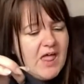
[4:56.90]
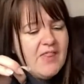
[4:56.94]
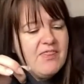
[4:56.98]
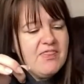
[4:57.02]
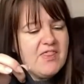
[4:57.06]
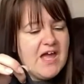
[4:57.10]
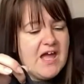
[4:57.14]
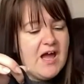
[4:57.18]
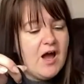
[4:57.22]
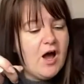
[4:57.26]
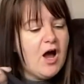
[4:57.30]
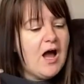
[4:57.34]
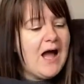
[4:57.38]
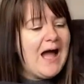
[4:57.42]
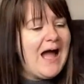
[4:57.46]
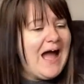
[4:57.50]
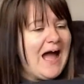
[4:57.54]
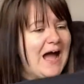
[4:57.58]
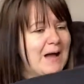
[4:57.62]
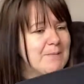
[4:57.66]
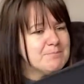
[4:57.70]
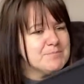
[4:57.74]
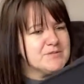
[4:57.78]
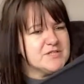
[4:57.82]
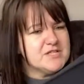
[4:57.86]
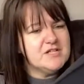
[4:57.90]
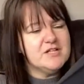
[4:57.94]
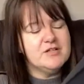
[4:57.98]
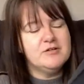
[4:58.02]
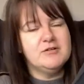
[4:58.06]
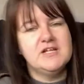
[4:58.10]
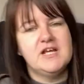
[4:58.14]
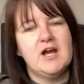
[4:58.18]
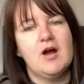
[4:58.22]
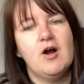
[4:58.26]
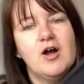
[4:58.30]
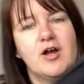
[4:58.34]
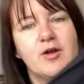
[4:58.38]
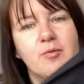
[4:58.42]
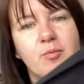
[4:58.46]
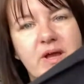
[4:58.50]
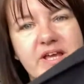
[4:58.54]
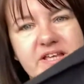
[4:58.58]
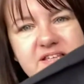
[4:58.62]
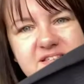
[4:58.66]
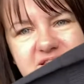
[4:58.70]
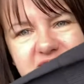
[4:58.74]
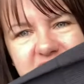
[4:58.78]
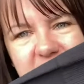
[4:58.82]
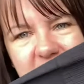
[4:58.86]
They are absolutely
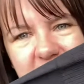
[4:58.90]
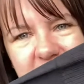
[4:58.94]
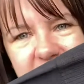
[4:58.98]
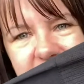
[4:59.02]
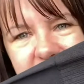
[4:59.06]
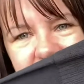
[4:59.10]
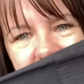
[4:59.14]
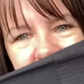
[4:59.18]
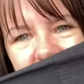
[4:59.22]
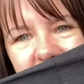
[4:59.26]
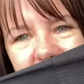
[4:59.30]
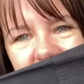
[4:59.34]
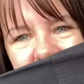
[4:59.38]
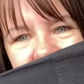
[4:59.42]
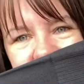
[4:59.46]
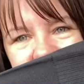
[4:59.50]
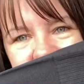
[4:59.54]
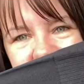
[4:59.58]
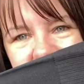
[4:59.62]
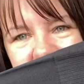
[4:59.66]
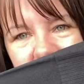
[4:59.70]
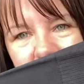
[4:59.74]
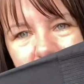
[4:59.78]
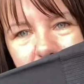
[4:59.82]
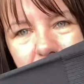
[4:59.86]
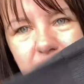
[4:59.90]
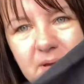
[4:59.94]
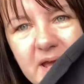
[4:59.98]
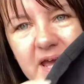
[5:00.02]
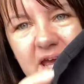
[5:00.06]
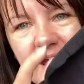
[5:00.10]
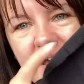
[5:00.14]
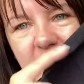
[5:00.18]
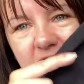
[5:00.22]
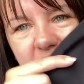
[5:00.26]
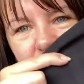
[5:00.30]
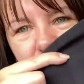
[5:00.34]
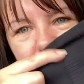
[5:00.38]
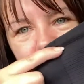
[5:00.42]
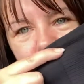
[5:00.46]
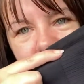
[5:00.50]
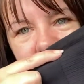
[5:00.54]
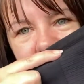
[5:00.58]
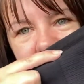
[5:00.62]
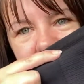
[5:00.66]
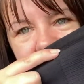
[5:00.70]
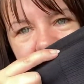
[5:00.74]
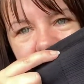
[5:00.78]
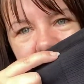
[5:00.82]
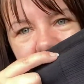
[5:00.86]
high-waisted. See that bit from
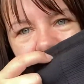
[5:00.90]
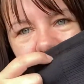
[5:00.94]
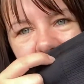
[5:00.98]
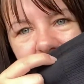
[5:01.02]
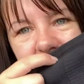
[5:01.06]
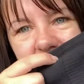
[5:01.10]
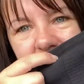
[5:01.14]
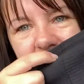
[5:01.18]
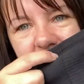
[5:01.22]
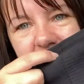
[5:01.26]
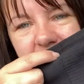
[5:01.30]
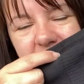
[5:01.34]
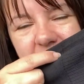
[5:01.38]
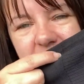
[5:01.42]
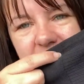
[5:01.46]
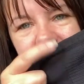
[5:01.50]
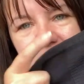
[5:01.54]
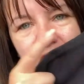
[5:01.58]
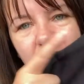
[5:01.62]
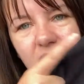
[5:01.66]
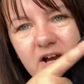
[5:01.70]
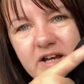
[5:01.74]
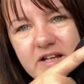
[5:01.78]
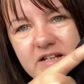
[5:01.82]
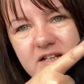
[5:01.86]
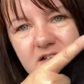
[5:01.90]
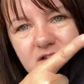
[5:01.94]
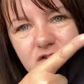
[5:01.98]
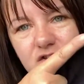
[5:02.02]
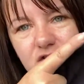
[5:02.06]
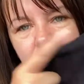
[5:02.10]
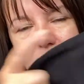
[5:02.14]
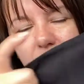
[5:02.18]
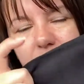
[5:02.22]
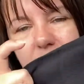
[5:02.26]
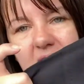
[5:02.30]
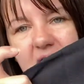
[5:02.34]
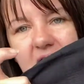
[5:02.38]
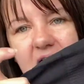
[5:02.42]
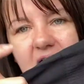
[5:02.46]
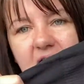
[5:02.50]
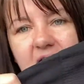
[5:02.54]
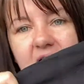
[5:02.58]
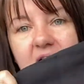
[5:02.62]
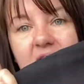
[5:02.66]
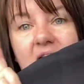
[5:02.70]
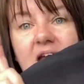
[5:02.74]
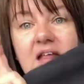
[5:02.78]
here, this line to up there?